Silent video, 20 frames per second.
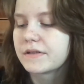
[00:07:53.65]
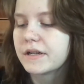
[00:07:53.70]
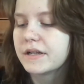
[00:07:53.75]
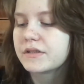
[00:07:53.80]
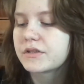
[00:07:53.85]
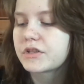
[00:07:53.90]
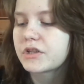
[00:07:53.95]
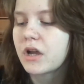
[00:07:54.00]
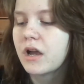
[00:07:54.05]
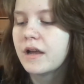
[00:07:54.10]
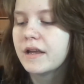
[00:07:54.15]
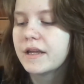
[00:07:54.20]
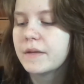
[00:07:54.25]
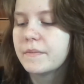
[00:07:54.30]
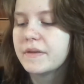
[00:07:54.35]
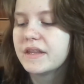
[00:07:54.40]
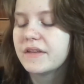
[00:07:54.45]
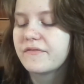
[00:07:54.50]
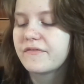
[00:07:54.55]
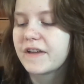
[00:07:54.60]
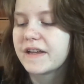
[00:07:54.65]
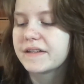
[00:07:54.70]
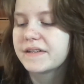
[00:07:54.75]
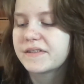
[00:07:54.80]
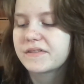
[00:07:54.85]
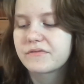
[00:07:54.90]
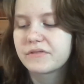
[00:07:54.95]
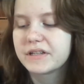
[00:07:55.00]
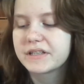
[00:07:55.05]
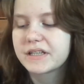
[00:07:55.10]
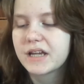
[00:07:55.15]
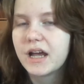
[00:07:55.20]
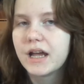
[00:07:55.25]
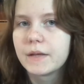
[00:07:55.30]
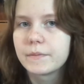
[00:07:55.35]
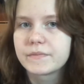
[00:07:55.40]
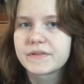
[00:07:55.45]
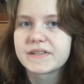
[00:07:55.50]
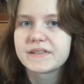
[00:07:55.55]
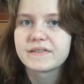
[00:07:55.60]
and shot him in the face 3
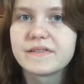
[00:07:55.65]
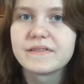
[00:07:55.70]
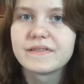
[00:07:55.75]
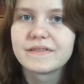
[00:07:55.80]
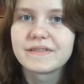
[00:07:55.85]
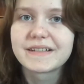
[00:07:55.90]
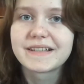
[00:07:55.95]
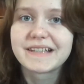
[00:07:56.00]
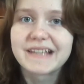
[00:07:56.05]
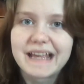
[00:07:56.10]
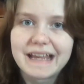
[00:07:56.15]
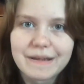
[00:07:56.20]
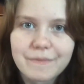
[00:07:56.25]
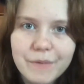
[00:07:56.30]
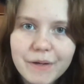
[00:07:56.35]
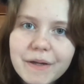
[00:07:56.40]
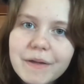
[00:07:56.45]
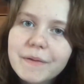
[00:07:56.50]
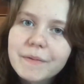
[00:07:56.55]
times. Same.